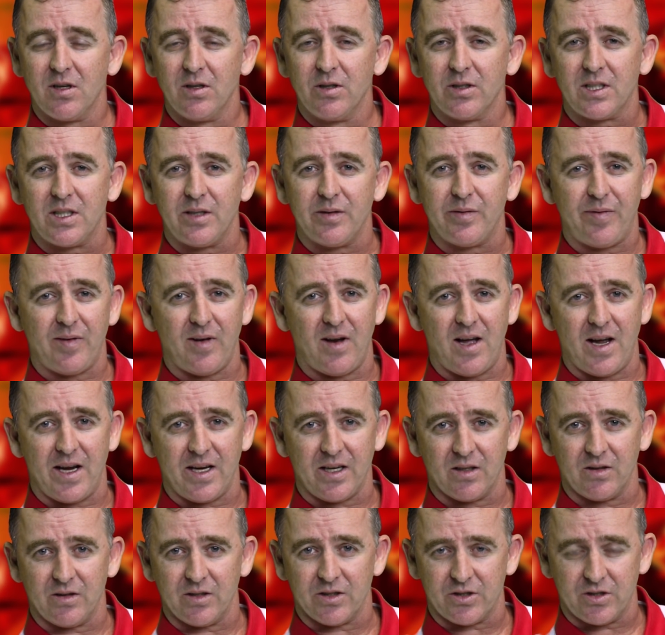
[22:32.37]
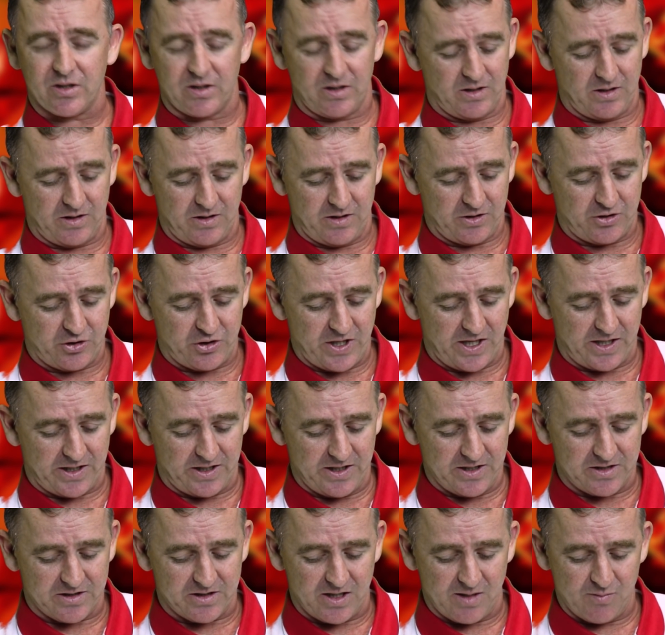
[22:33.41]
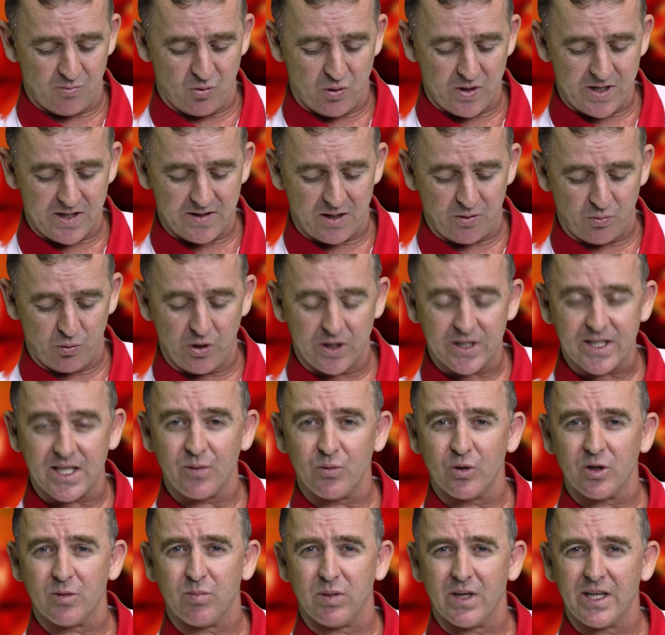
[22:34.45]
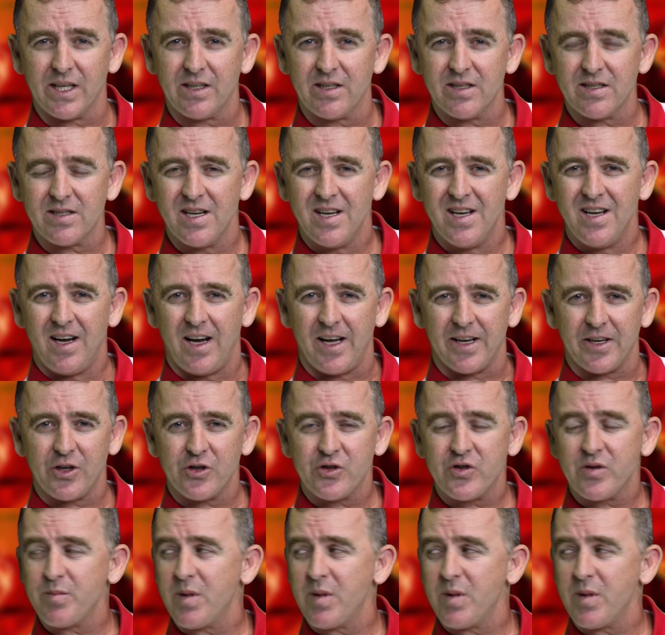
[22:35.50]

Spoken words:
Absolutely flying on the track yesterday morning. They worked him with blinkers.